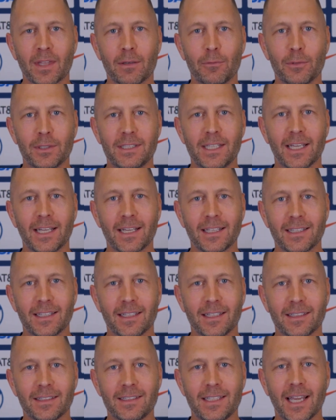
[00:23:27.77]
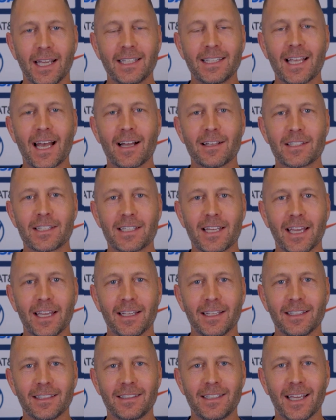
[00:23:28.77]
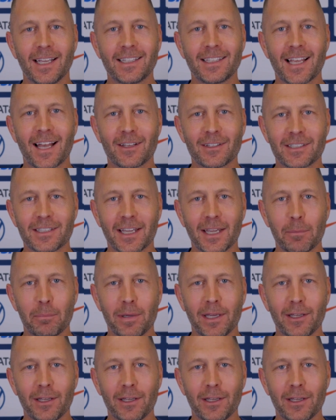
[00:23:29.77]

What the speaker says: We take down St.